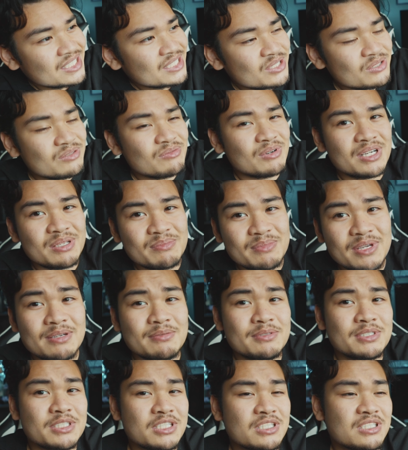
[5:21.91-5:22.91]
You want to be
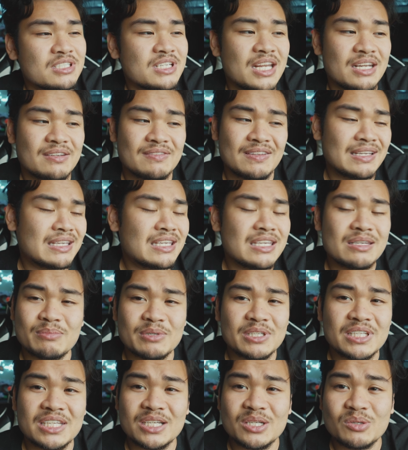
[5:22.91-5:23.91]
able to just kind of like keep
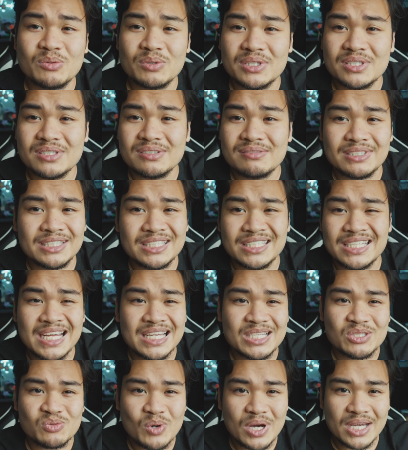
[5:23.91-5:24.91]
it here with a really
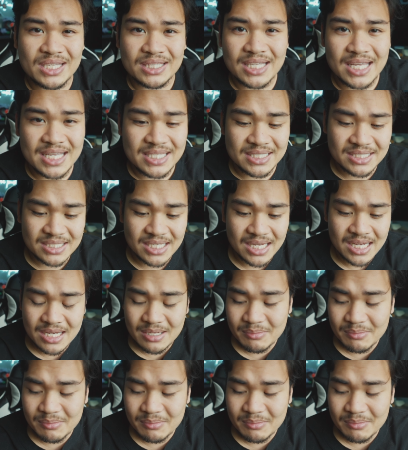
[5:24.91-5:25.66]
nice wide lens,